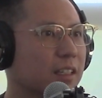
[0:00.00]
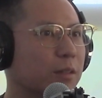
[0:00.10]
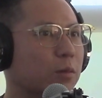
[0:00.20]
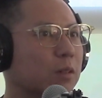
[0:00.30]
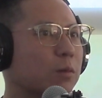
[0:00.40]

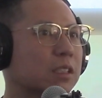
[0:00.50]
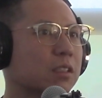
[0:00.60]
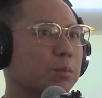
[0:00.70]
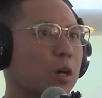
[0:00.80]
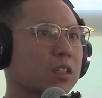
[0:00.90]
like
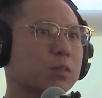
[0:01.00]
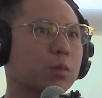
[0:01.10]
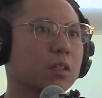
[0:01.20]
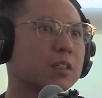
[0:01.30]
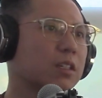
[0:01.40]
what's the
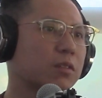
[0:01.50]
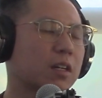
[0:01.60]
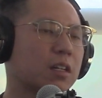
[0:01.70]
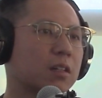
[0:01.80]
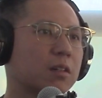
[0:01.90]
possibility of it